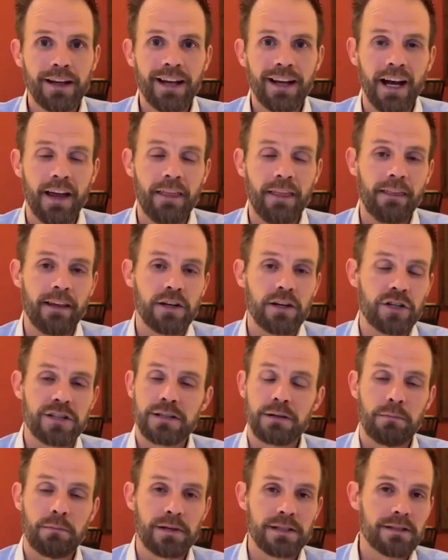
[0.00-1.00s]
and that
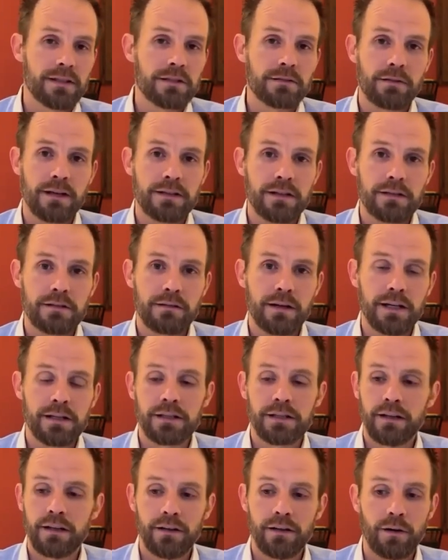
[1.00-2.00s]
just a business
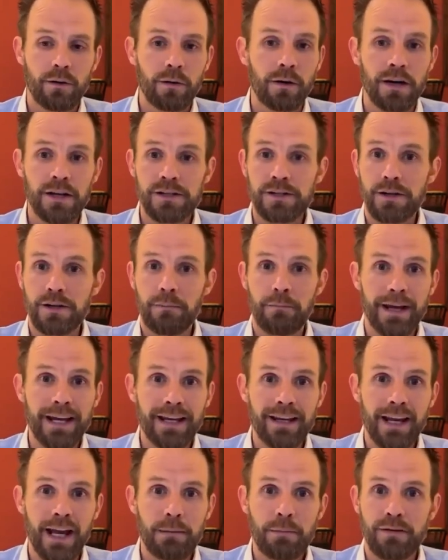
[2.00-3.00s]
registration or a
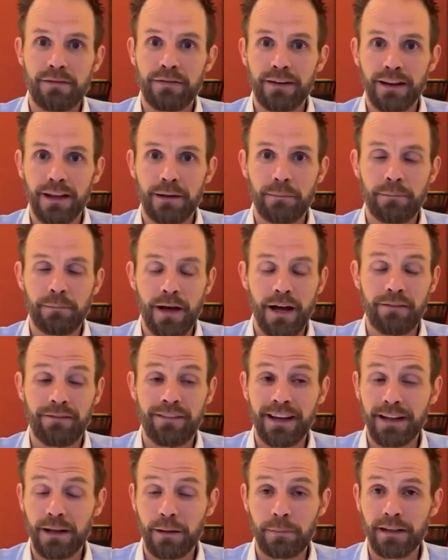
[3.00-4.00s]
domain name
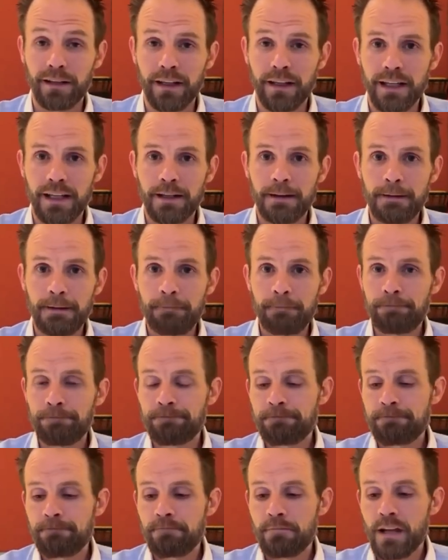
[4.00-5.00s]
availability
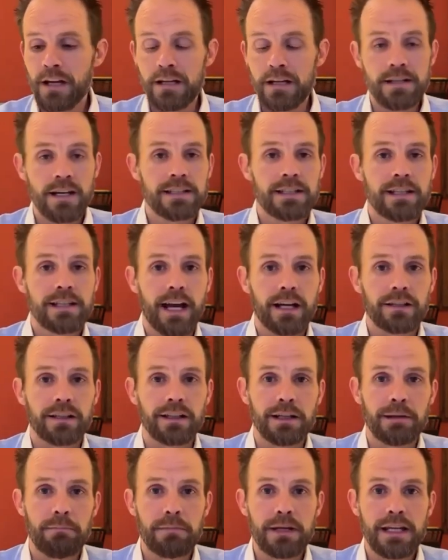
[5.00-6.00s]
doesn't
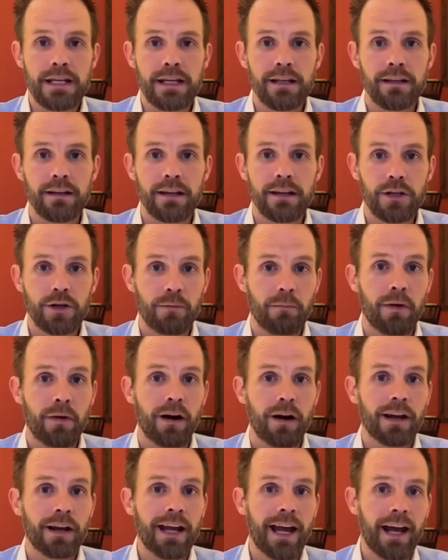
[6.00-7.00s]
actually mean that your
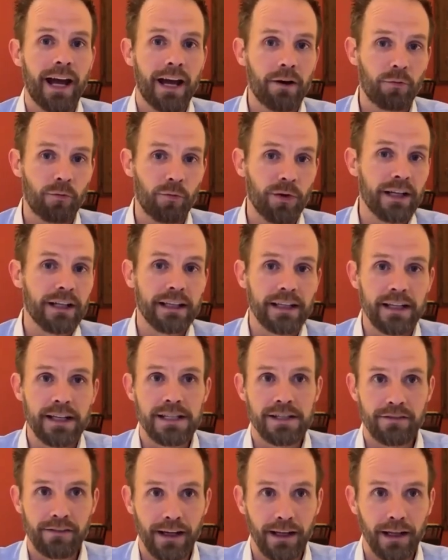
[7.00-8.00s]
mark really
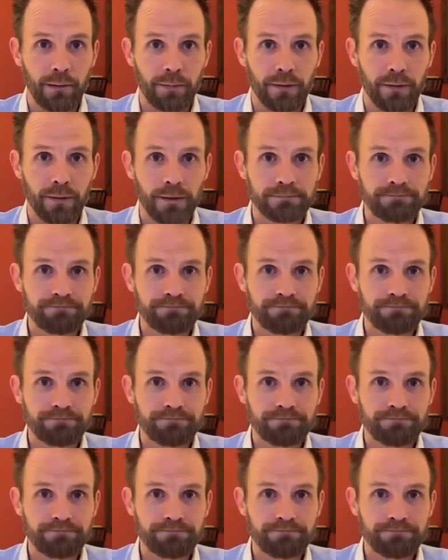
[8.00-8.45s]
is available.